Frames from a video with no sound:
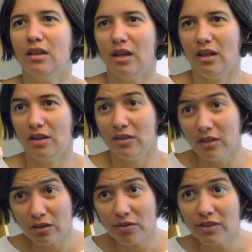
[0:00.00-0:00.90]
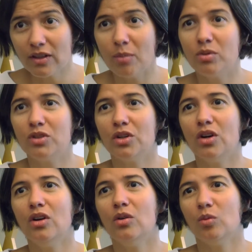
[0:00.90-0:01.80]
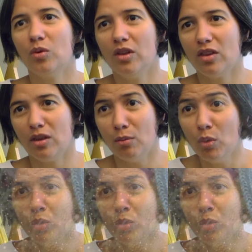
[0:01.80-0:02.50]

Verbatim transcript: the sea surface temperature with the